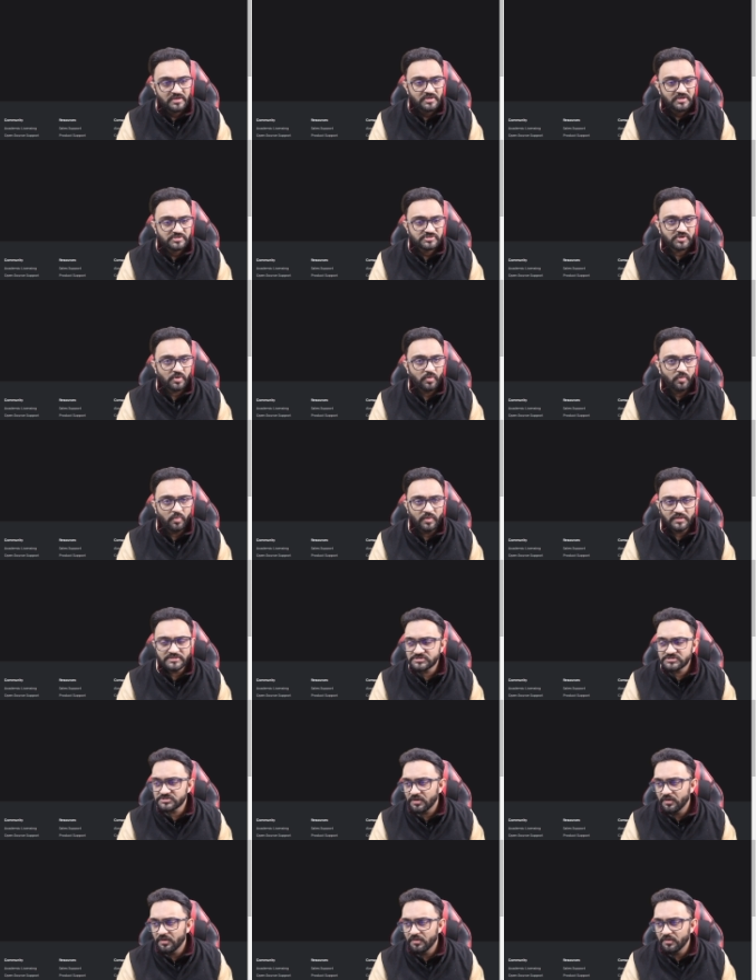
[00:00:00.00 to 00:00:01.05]
So once
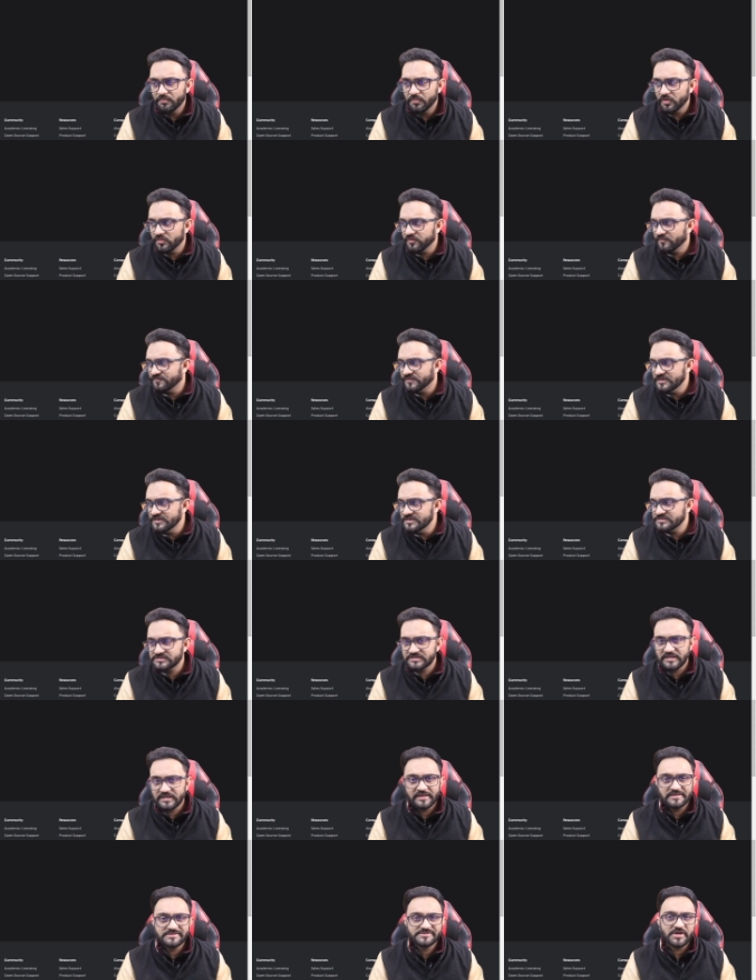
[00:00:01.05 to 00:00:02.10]
both of these
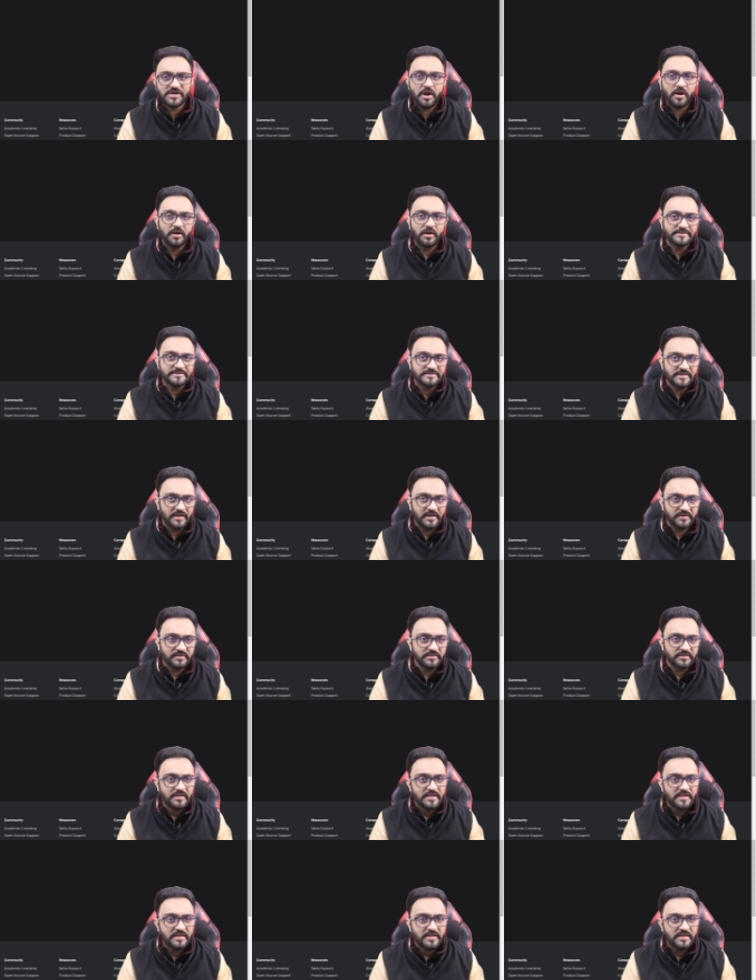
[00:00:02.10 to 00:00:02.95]
things are done,